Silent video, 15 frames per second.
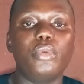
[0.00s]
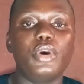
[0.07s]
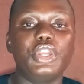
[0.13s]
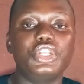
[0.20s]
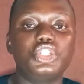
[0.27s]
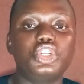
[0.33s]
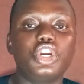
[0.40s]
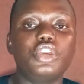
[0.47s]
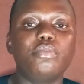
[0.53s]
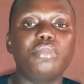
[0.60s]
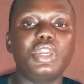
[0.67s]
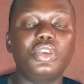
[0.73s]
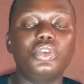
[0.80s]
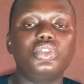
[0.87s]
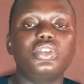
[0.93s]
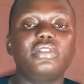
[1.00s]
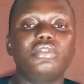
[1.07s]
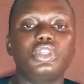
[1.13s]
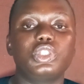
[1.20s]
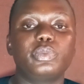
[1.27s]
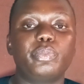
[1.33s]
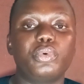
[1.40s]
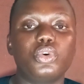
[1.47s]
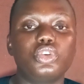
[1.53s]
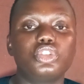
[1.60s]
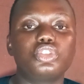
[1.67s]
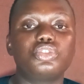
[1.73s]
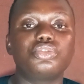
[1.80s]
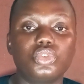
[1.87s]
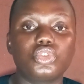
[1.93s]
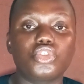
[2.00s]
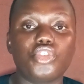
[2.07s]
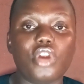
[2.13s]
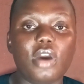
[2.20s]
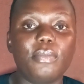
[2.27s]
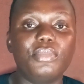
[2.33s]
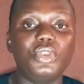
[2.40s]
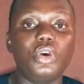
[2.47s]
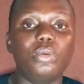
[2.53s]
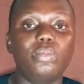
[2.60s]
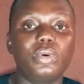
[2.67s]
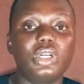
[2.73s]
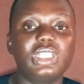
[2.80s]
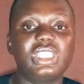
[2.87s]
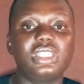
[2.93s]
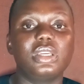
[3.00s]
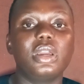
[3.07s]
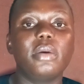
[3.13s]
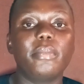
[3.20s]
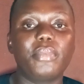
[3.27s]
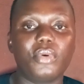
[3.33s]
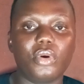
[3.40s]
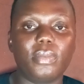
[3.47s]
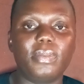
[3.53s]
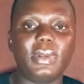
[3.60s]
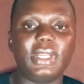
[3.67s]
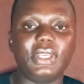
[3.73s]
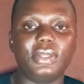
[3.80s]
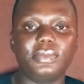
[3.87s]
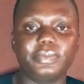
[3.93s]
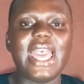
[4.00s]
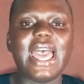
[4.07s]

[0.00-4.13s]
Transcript: But ensure you make use of a sponge to scrub your body properly.